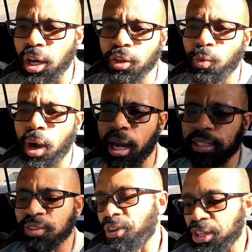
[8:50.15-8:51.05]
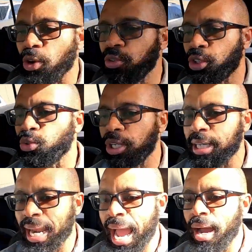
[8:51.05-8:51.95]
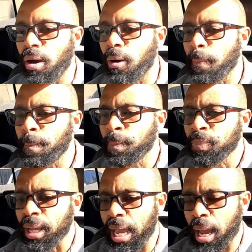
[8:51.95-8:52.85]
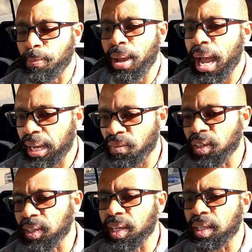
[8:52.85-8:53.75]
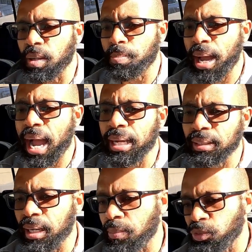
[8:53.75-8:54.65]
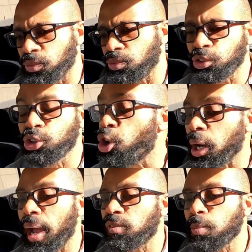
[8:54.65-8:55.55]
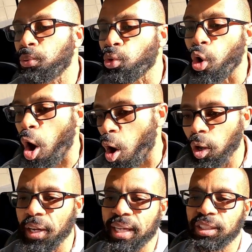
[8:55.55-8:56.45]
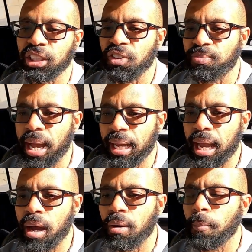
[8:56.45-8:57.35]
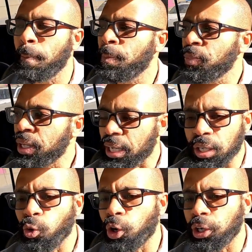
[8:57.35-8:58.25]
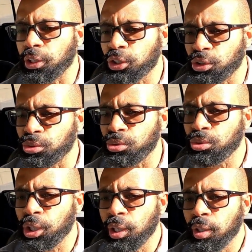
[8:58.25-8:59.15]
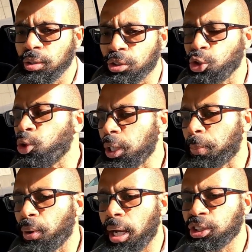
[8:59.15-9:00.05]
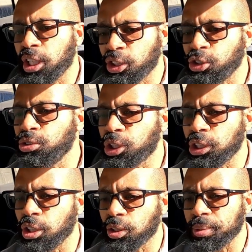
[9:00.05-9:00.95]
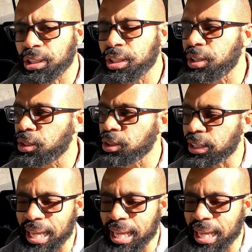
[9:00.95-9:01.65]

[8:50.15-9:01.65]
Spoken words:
Otherwise, if I don't do it now and I pack everything in the back, then I'm gonna have to pull all of that stuff back out in order to do any projects using those materials.